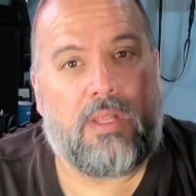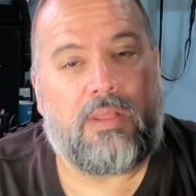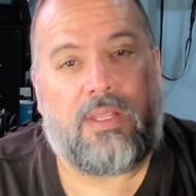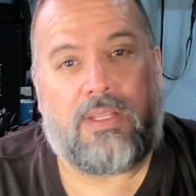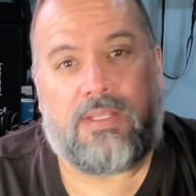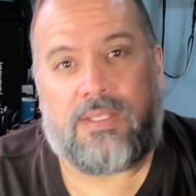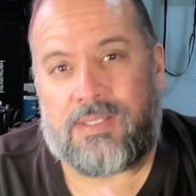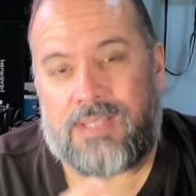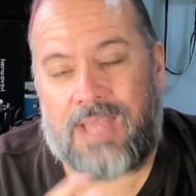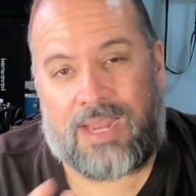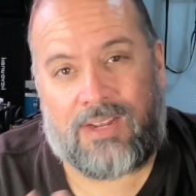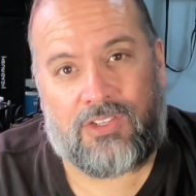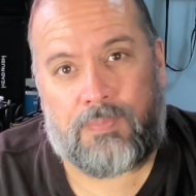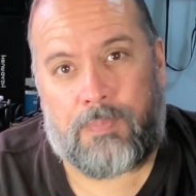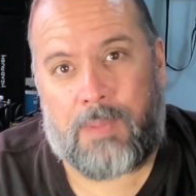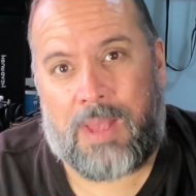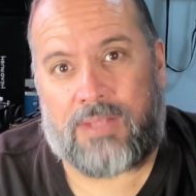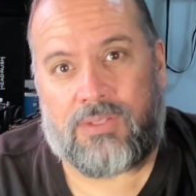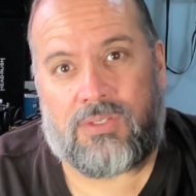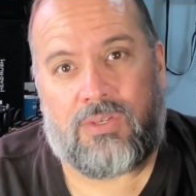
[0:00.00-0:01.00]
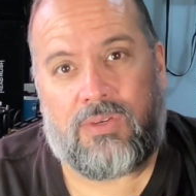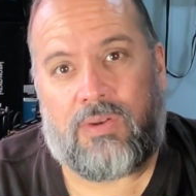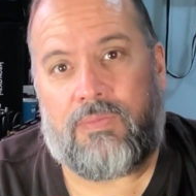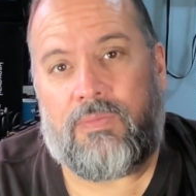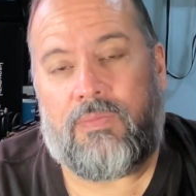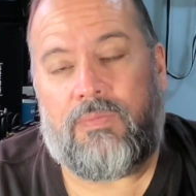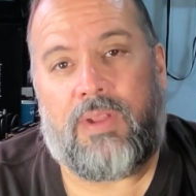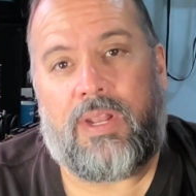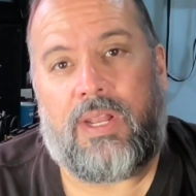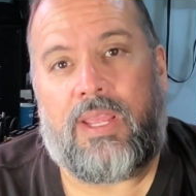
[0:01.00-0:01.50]
This is not a sponsored
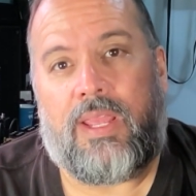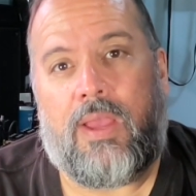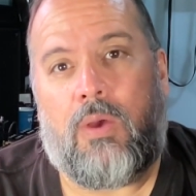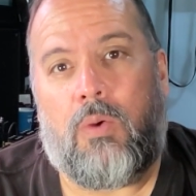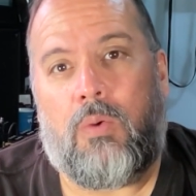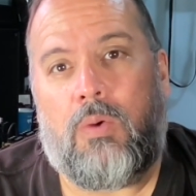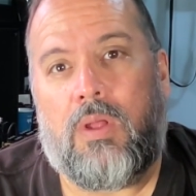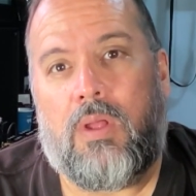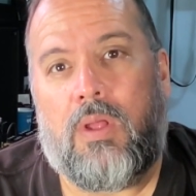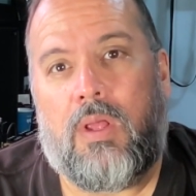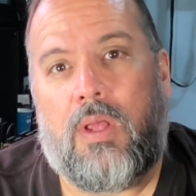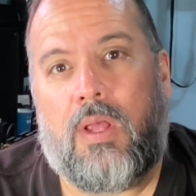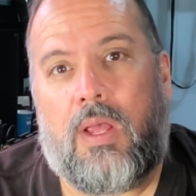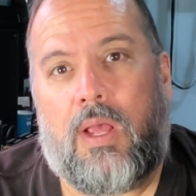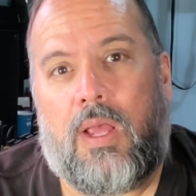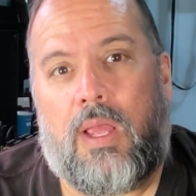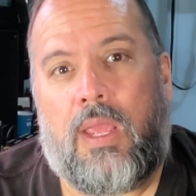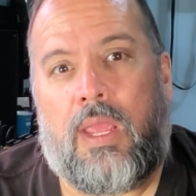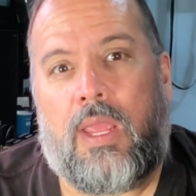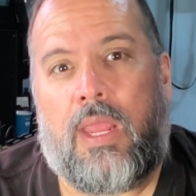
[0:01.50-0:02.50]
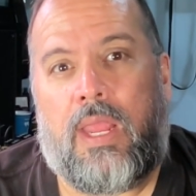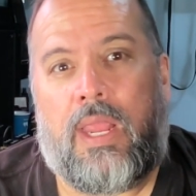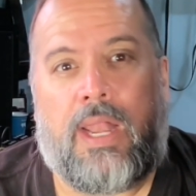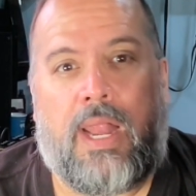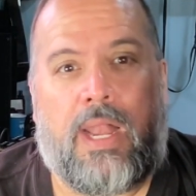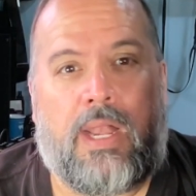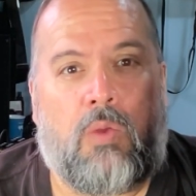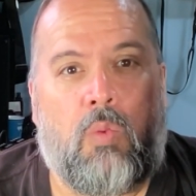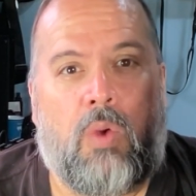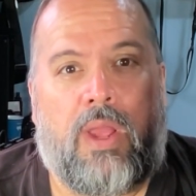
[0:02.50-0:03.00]
video in
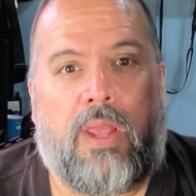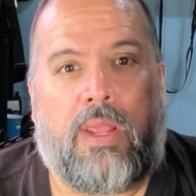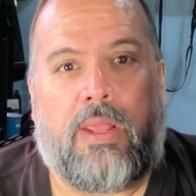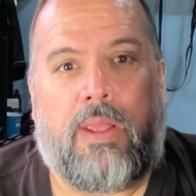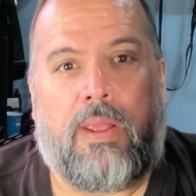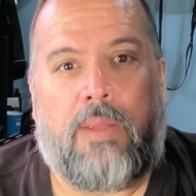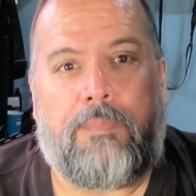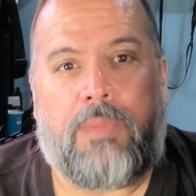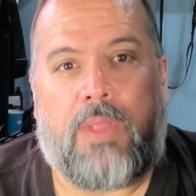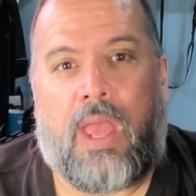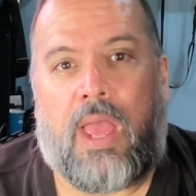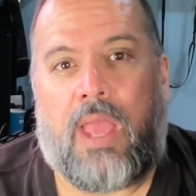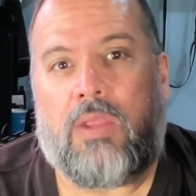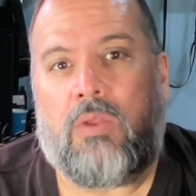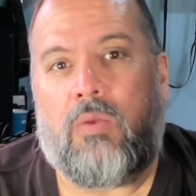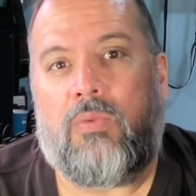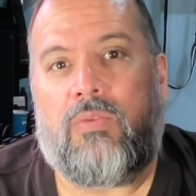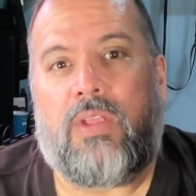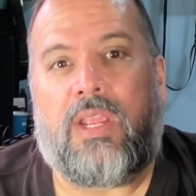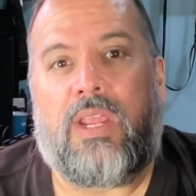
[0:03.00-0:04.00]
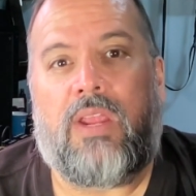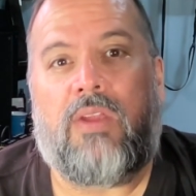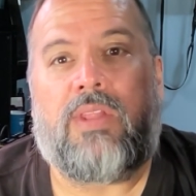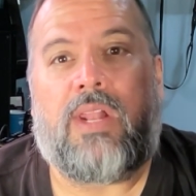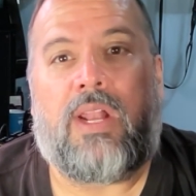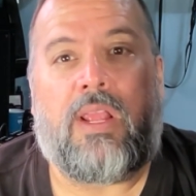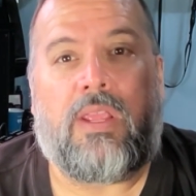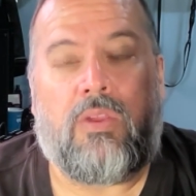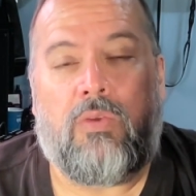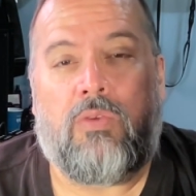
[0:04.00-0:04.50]
any way. I use the gear
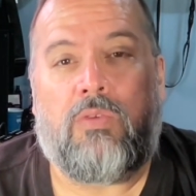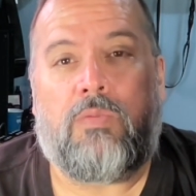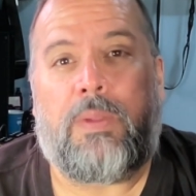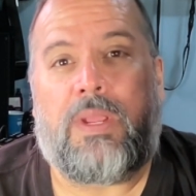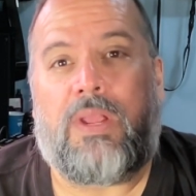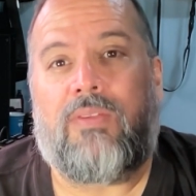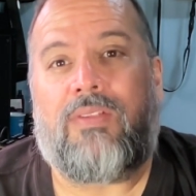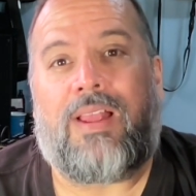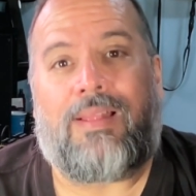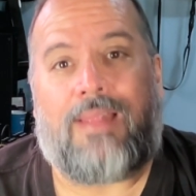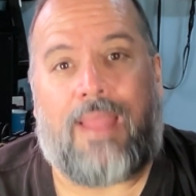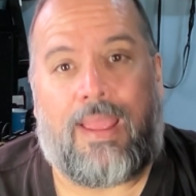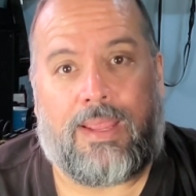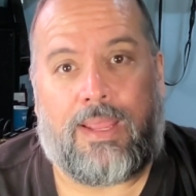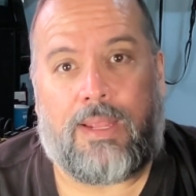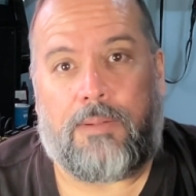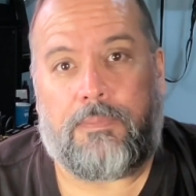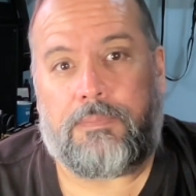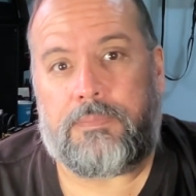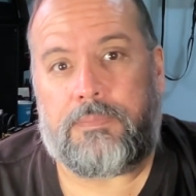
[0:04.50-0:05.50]
that I use because I like it.